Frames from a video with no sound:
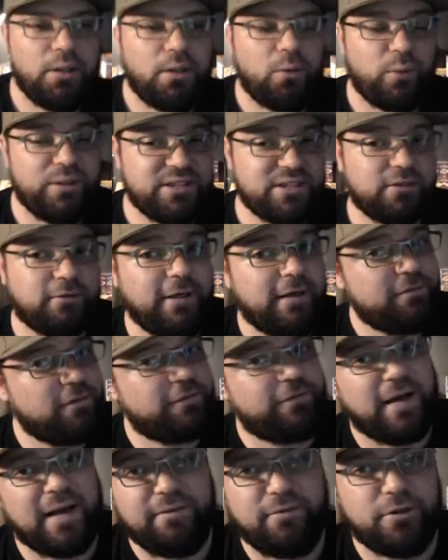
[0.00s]
We still have the
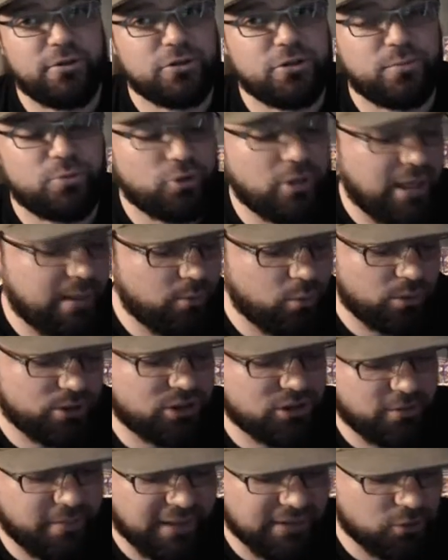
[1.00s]
500 subscriber, which
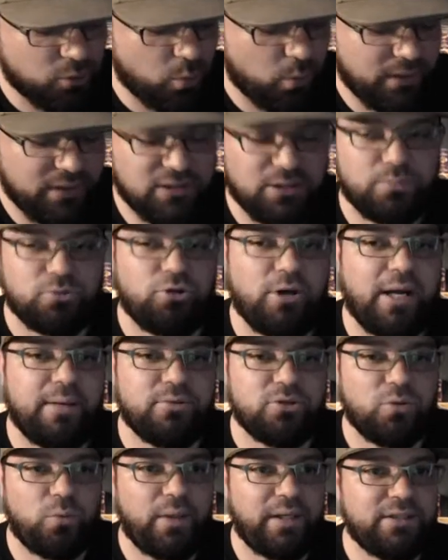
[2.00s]
is about 20
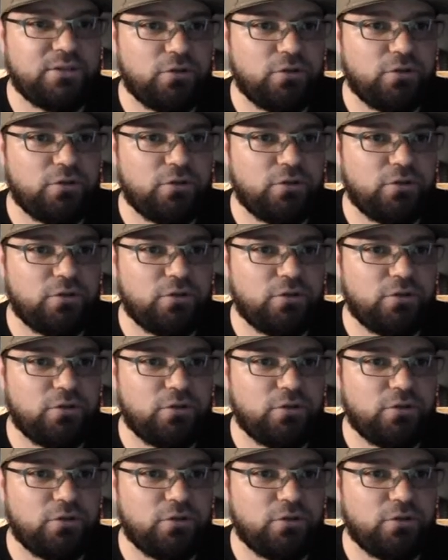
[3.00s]
subscribers away.